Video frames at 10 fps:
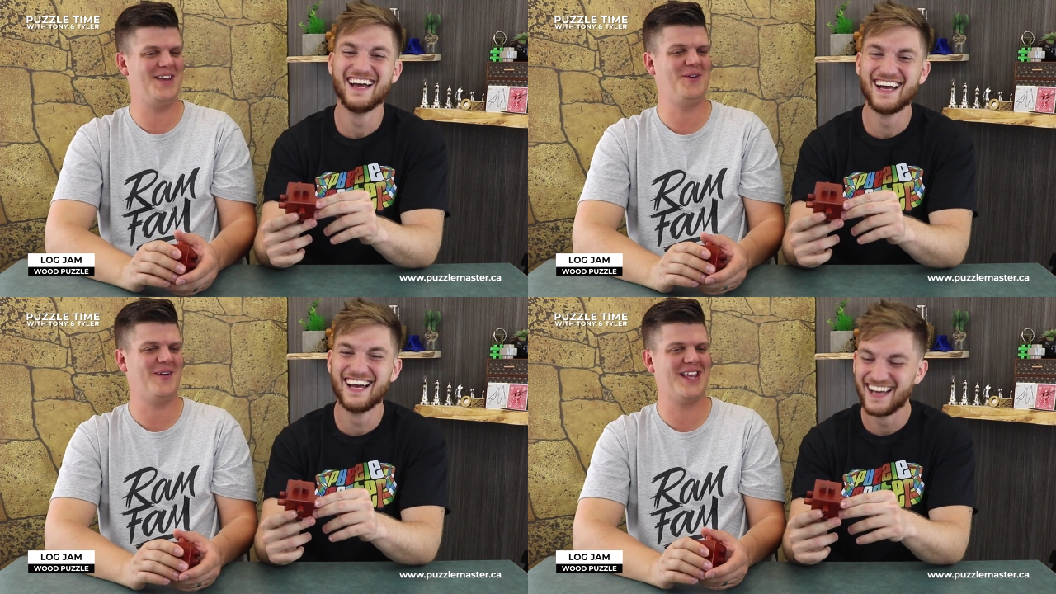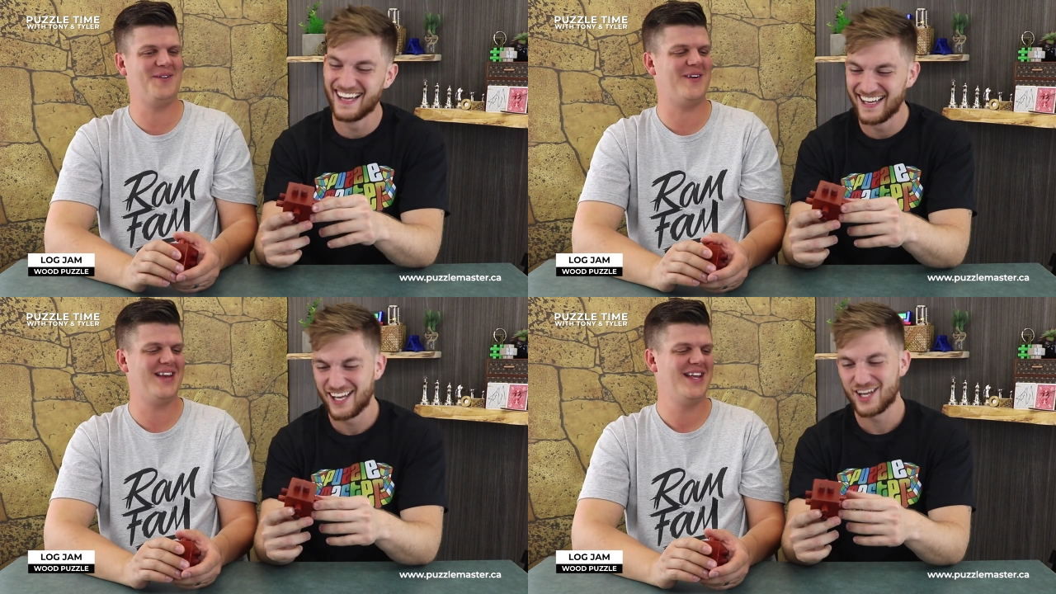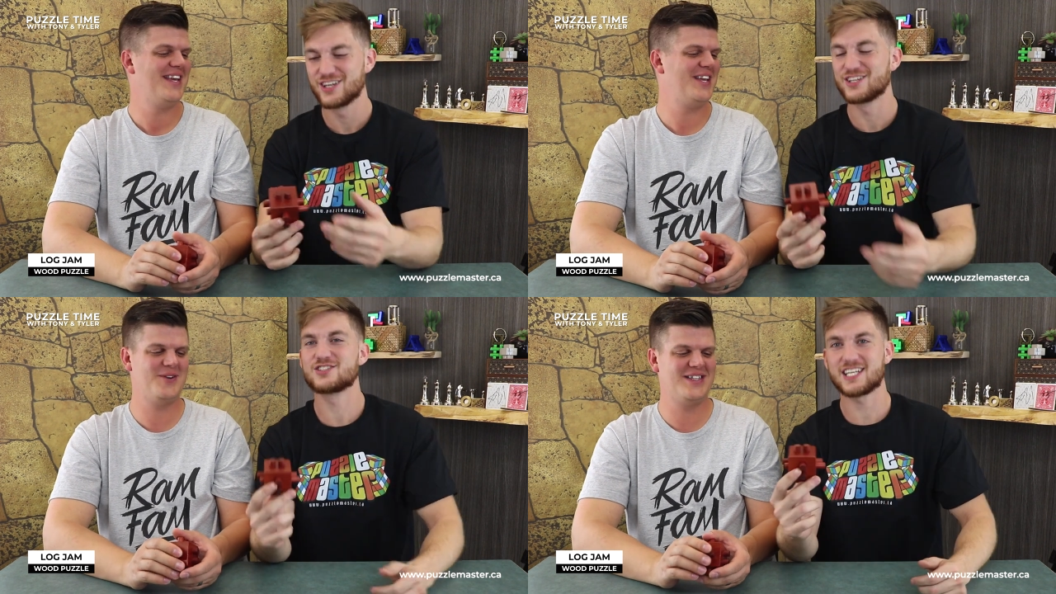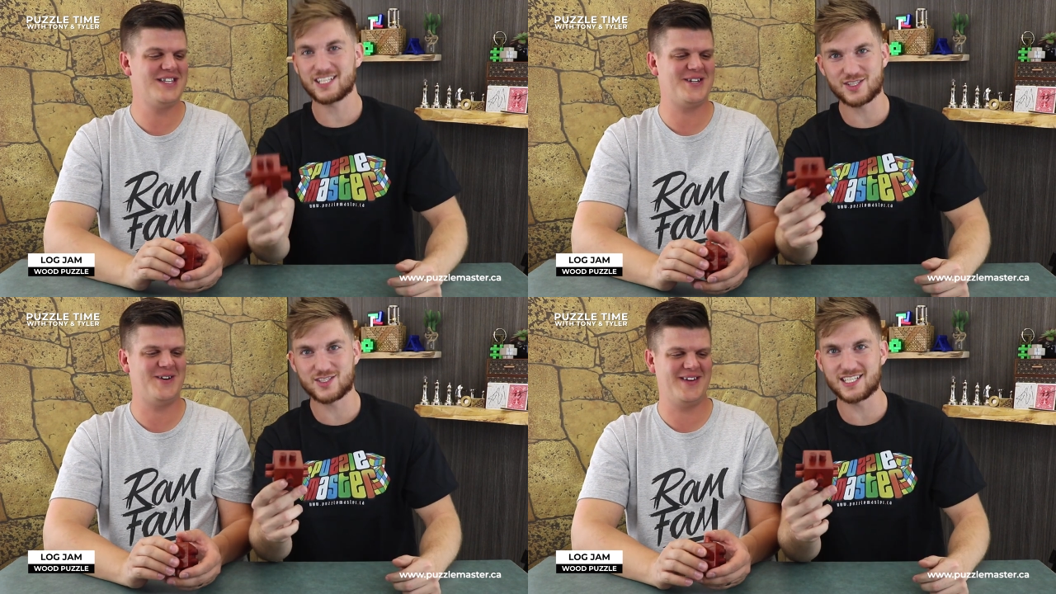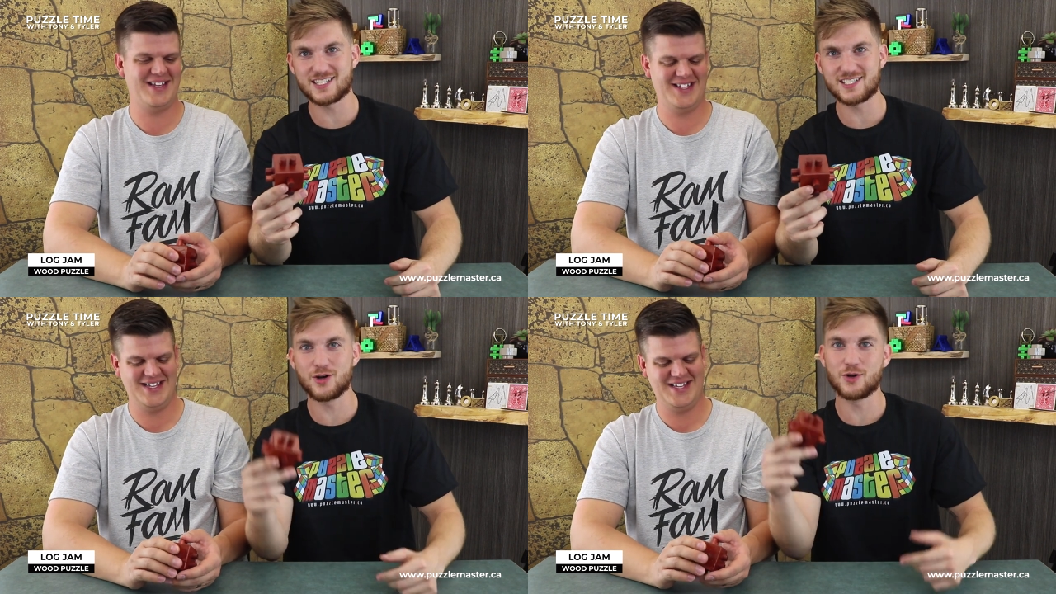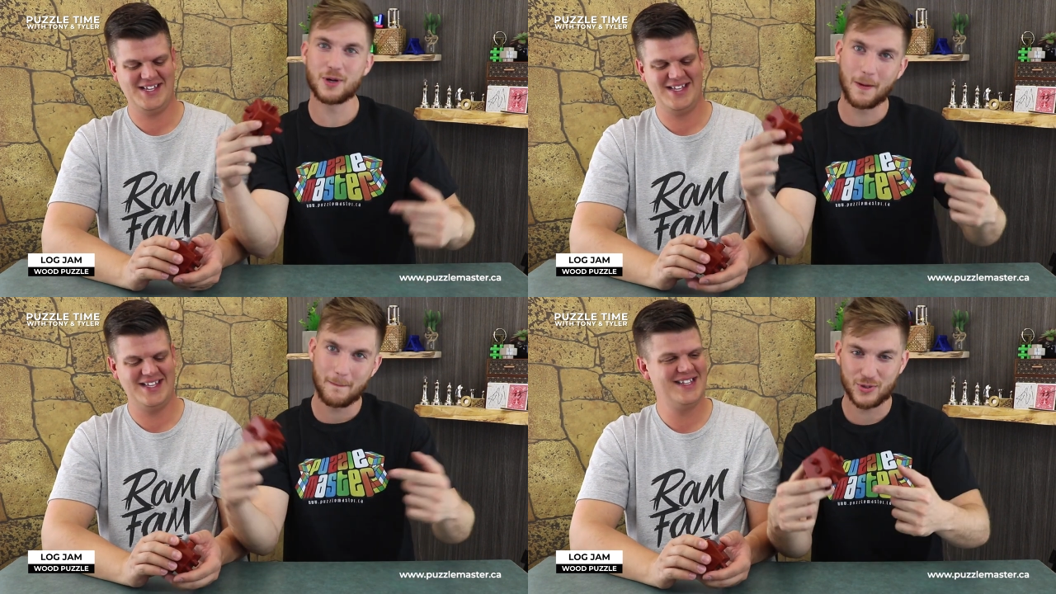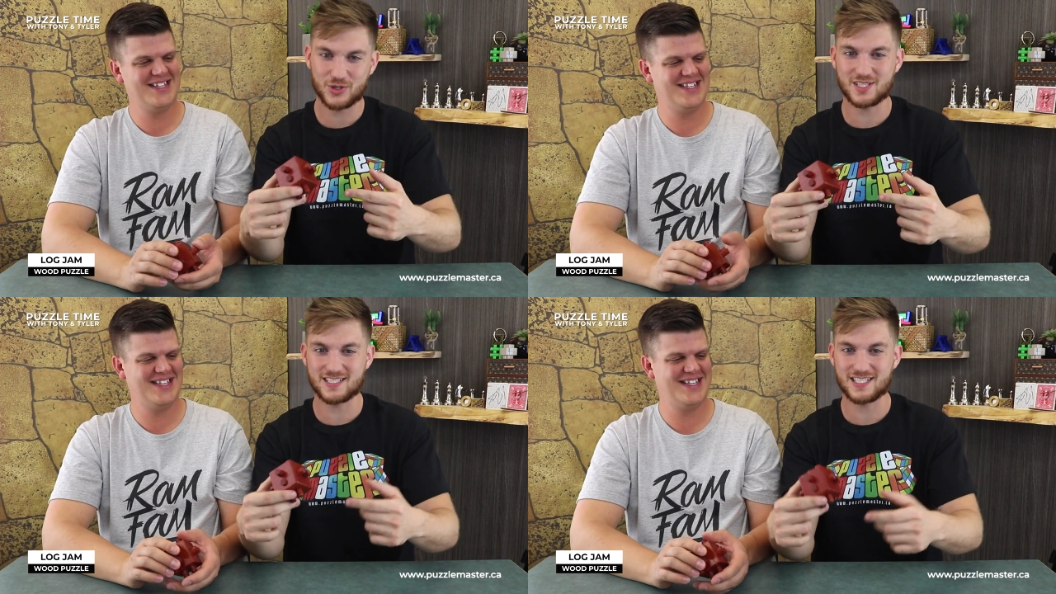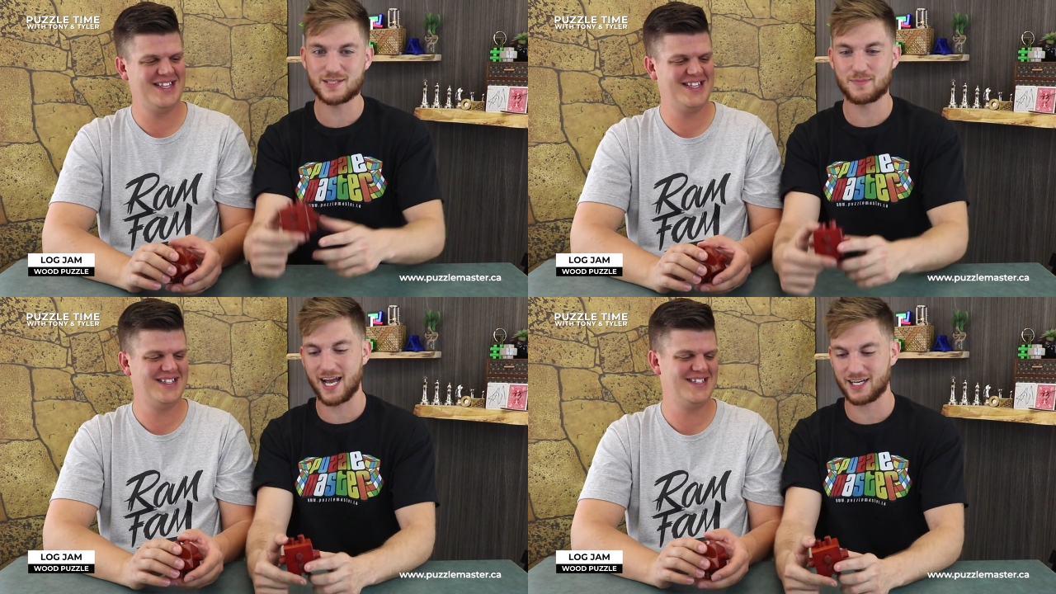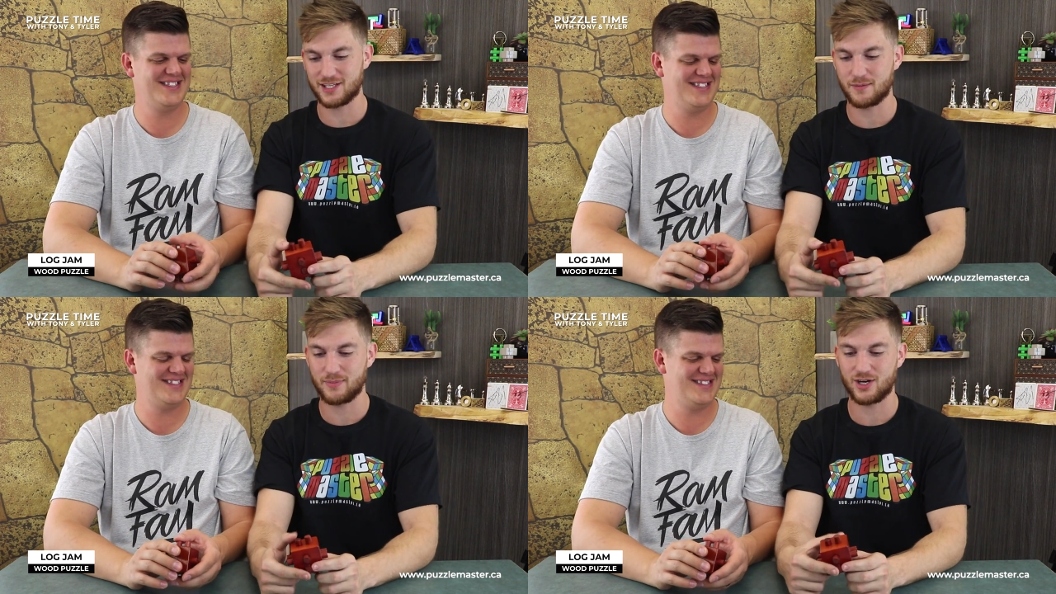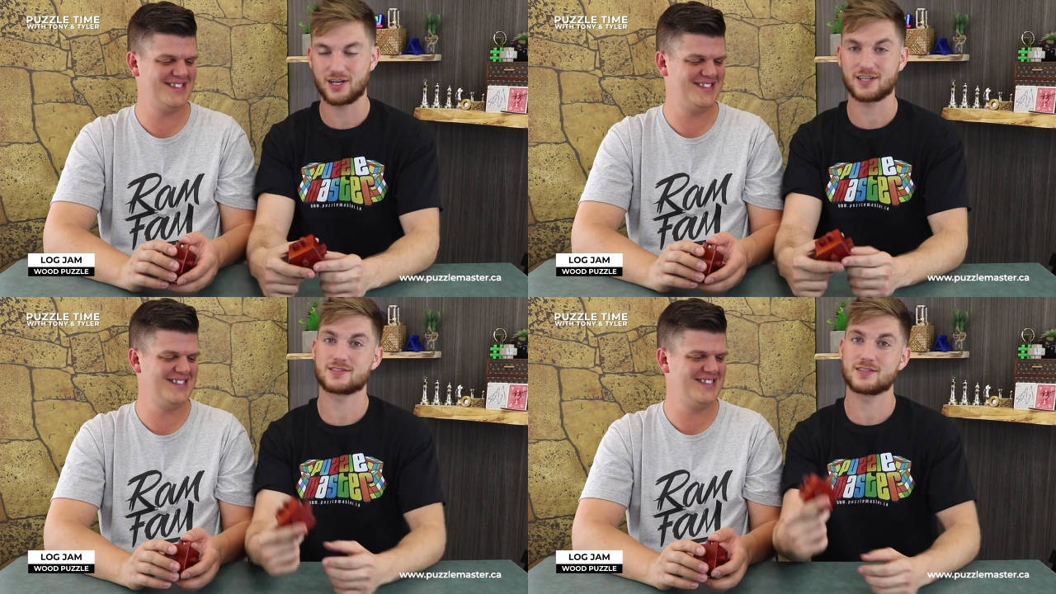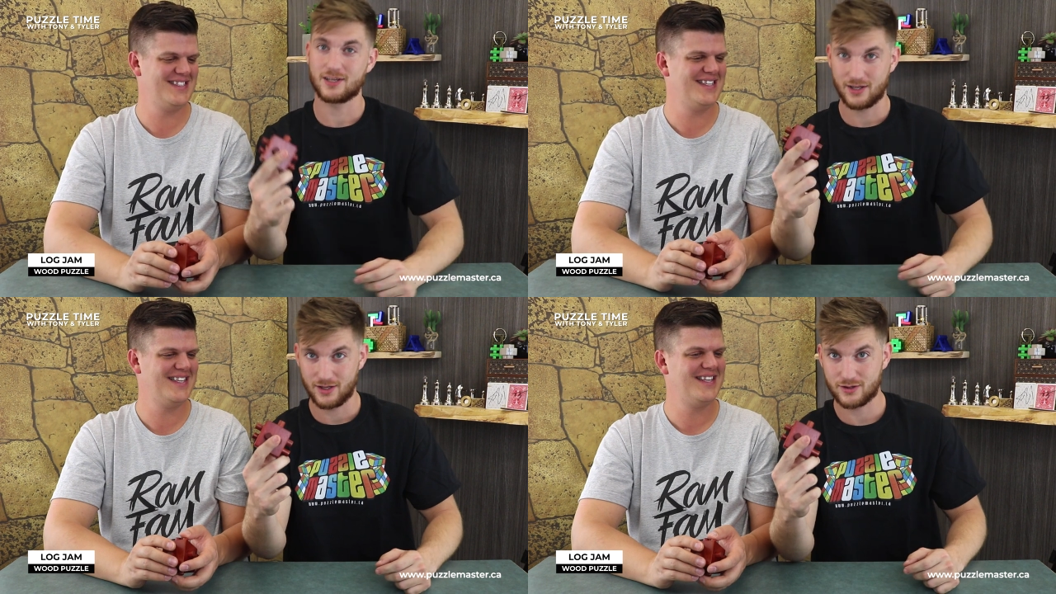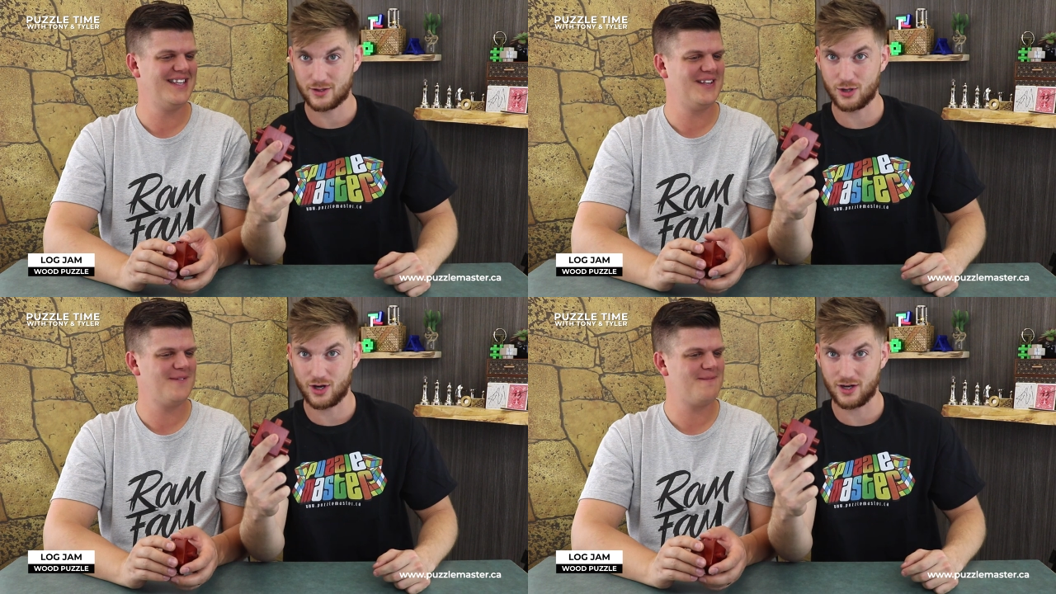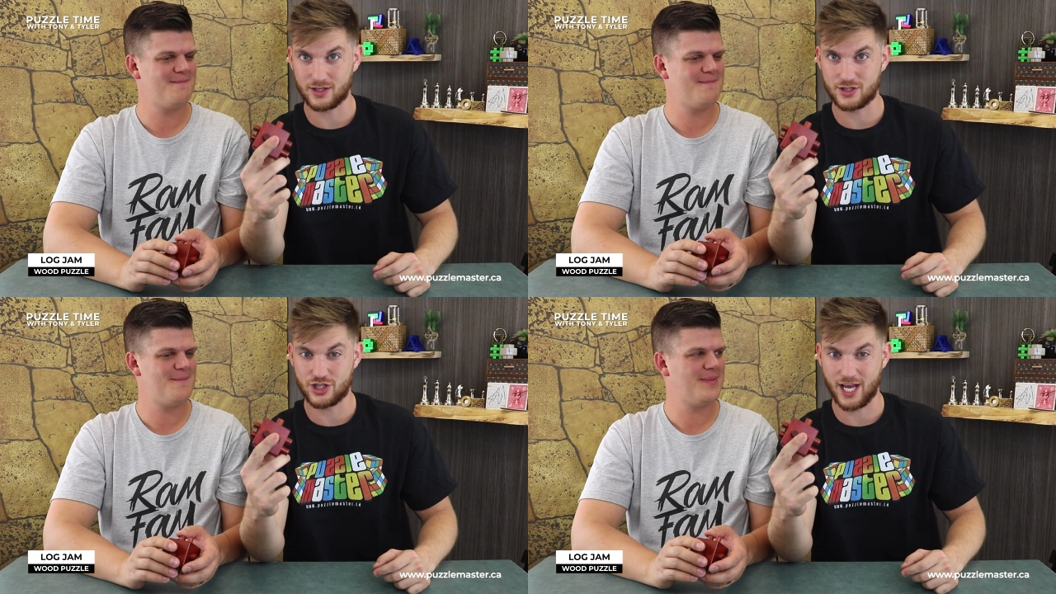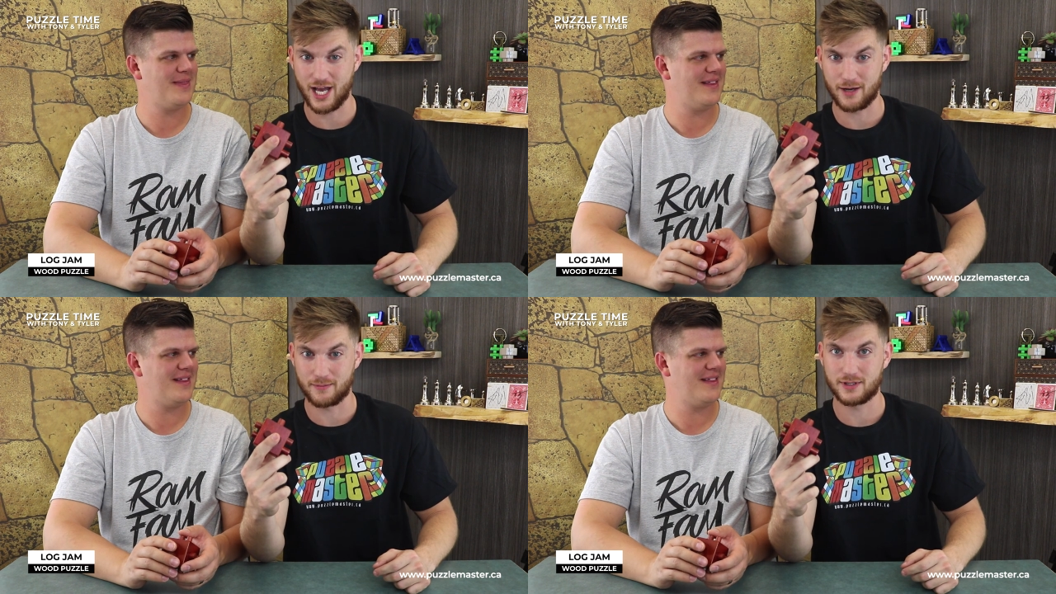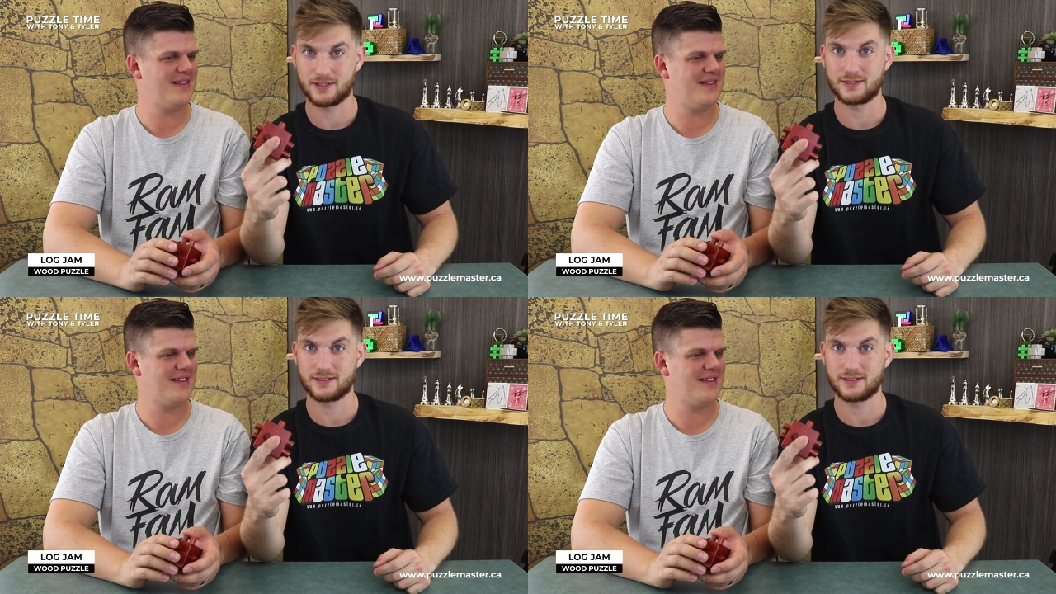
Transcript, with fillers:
Speaker 1: keep going. Keep going. You're Take the, the sticks
Speaker 2: out. Put the sticks back in the box. The log jam.